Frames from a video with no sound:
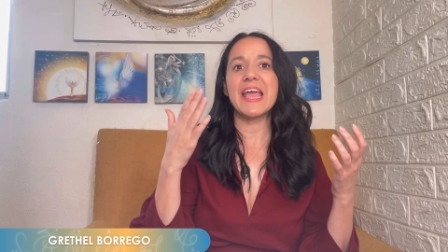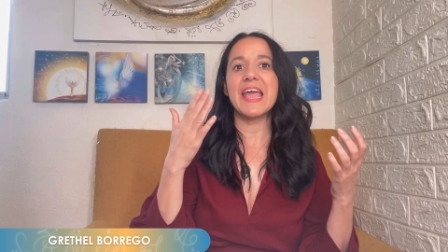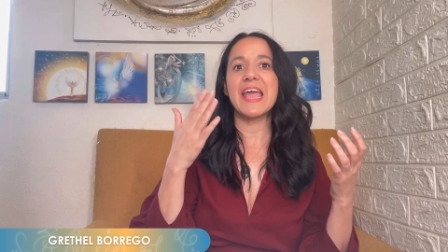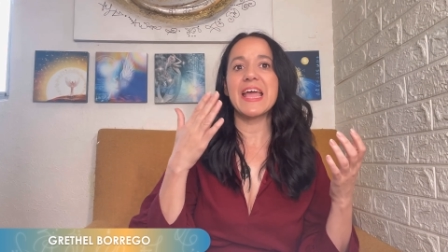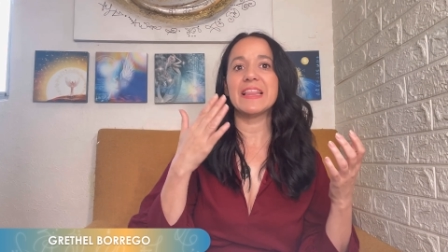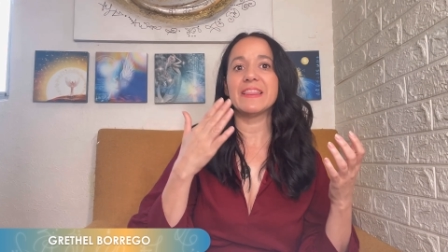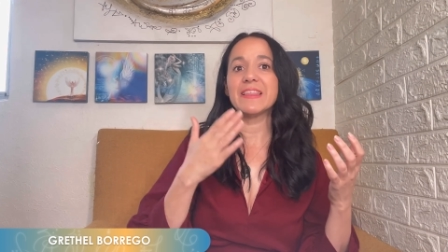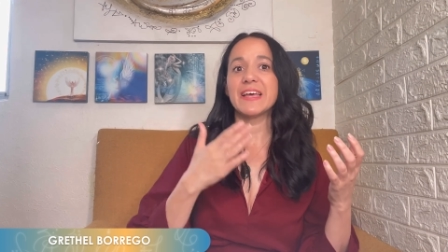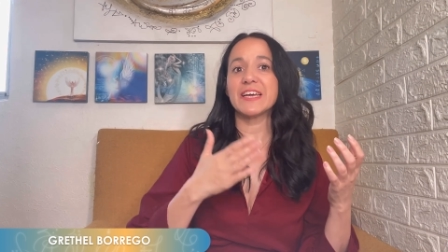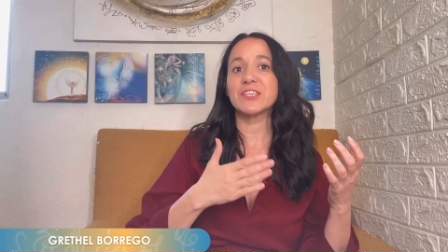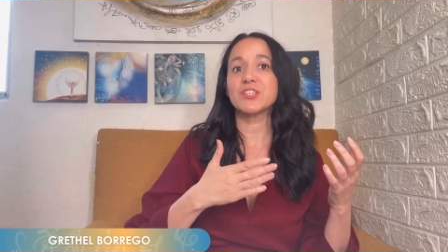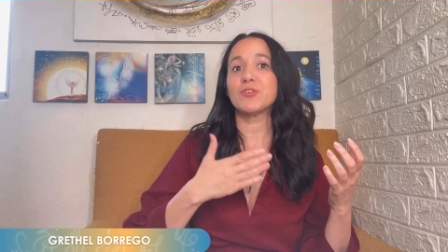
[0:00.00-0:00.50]

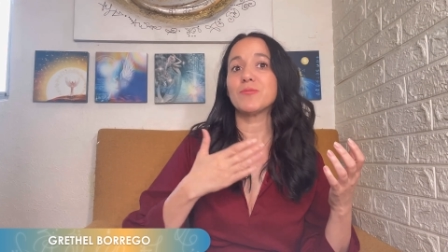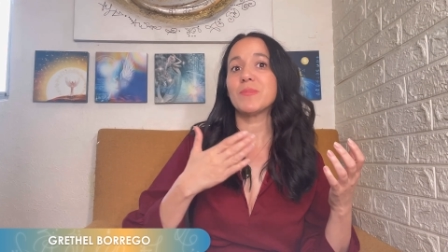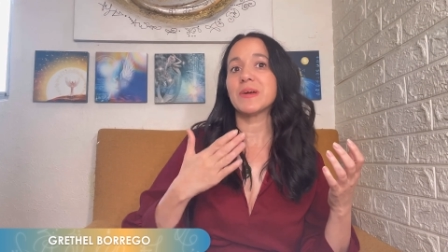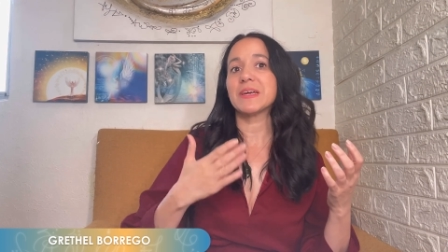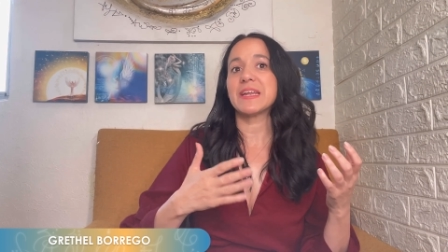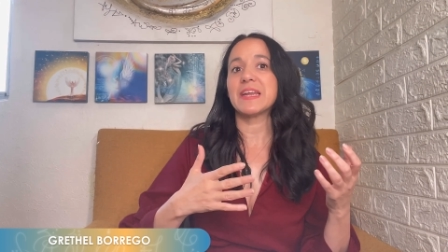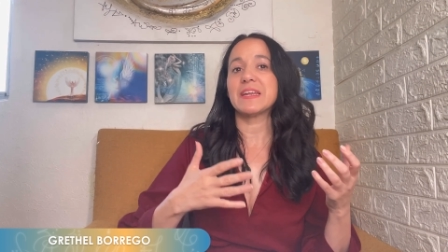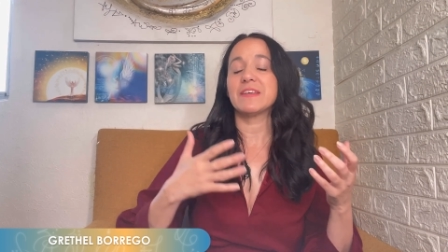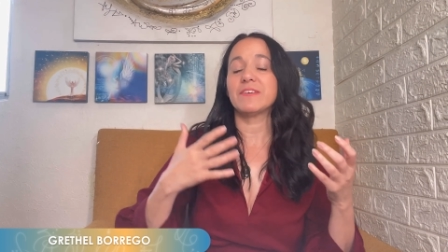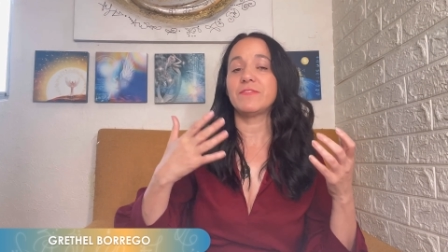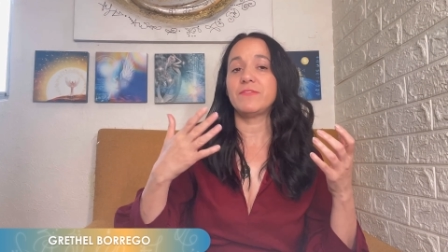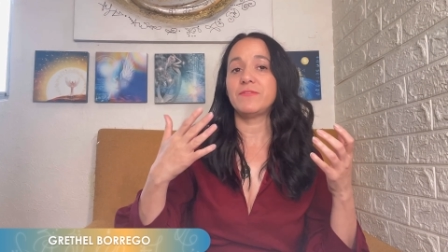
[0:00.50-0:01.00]

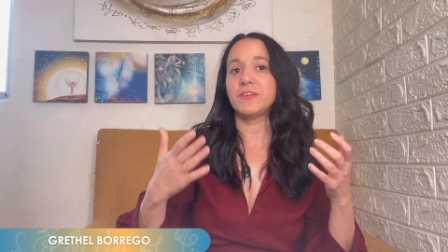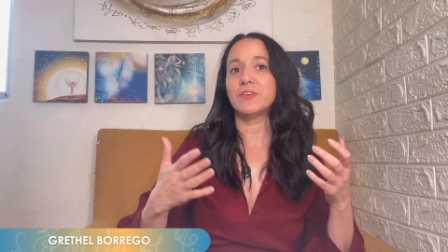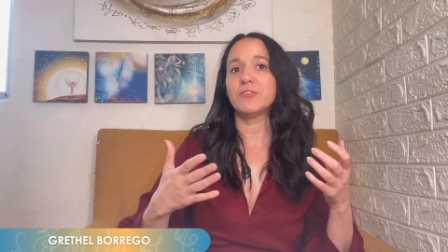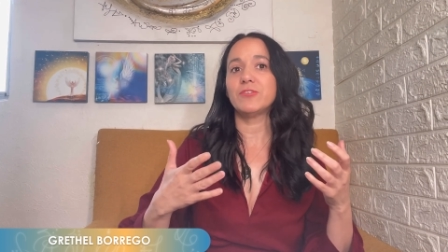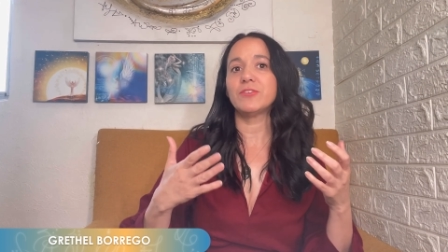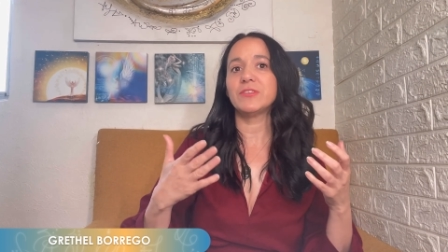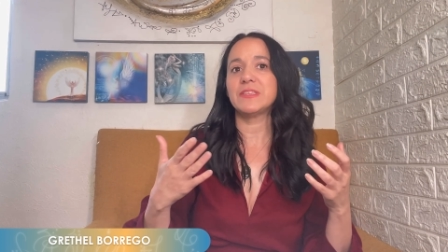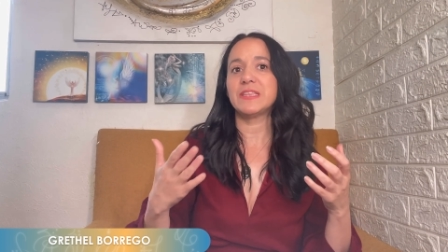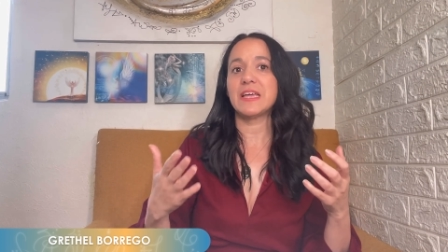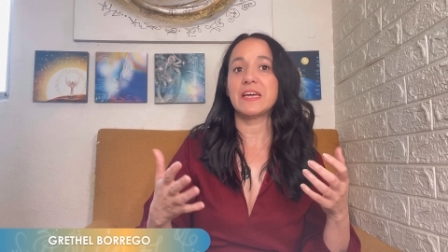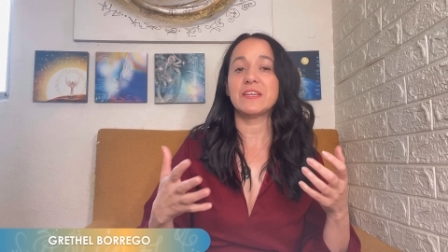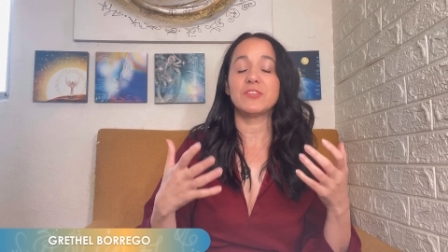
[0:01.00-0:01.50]
electromagnetic
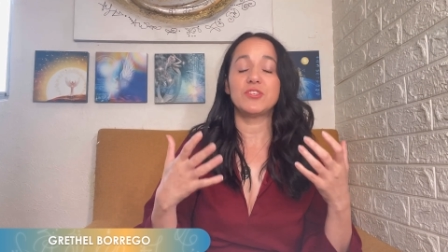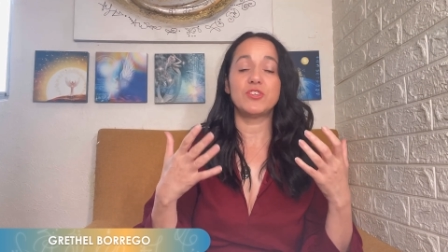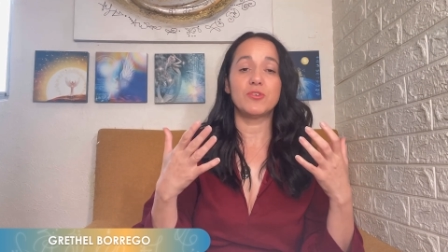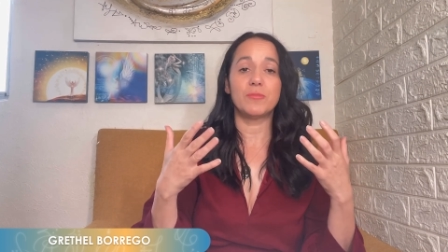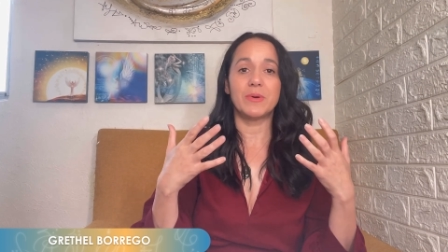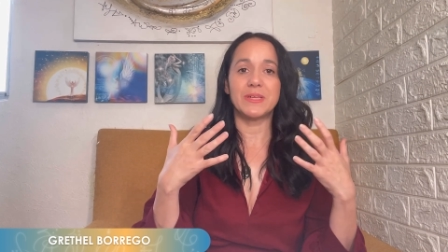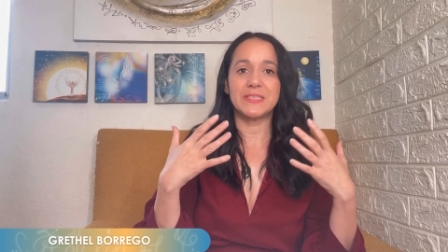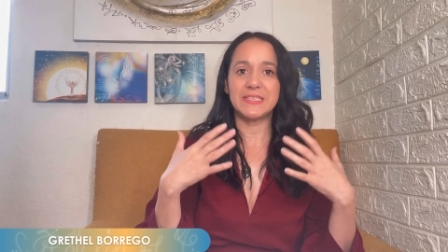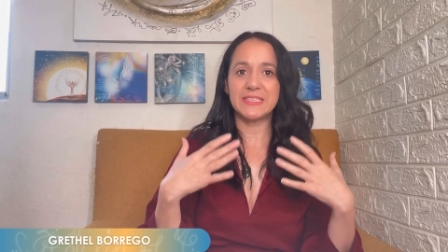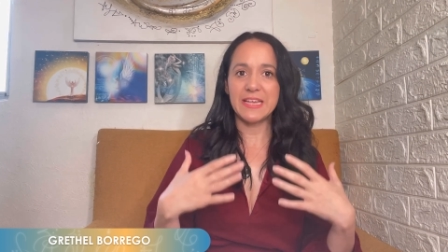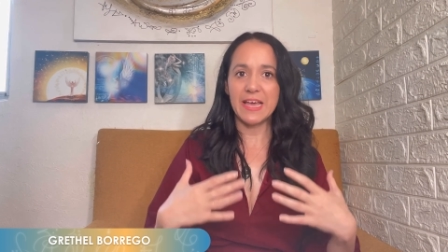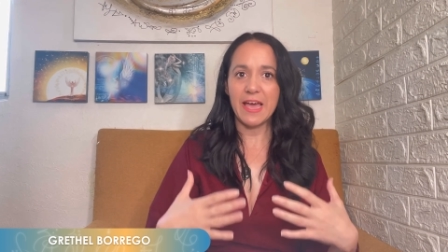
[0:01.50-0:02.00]
field that
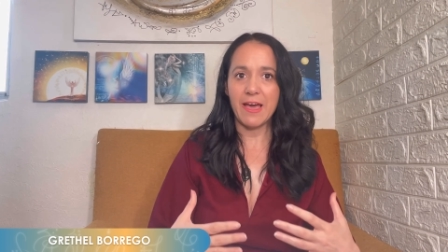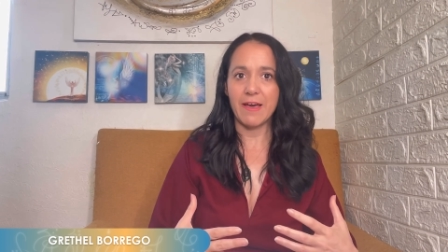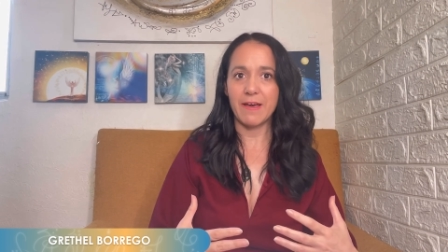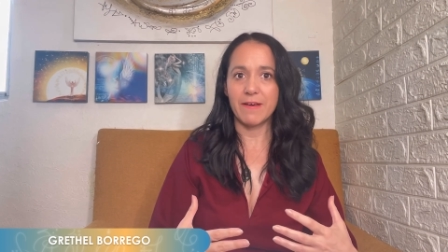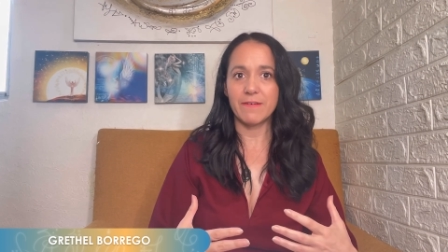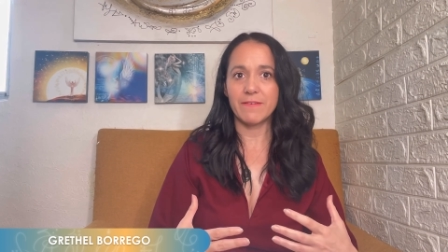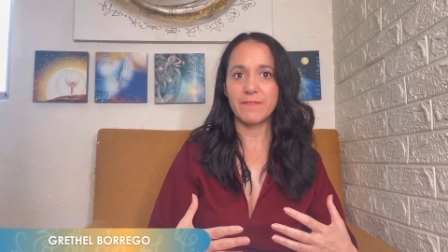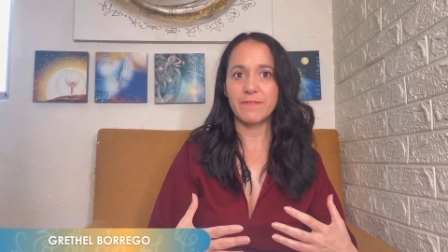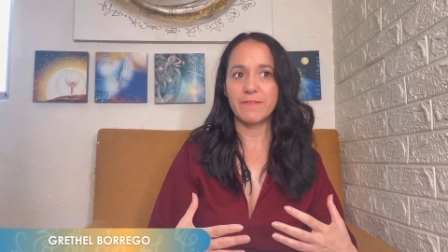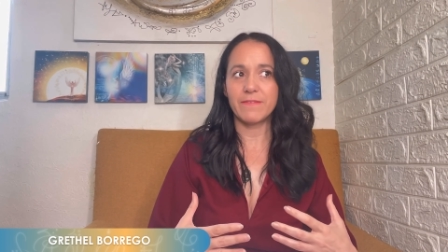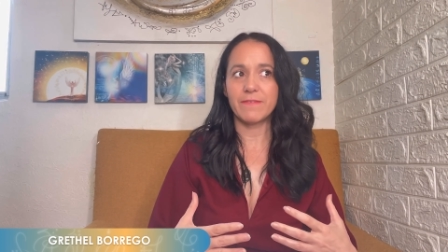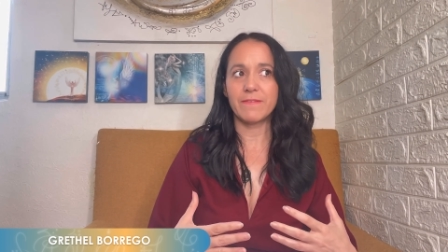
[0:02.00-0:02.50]
humans have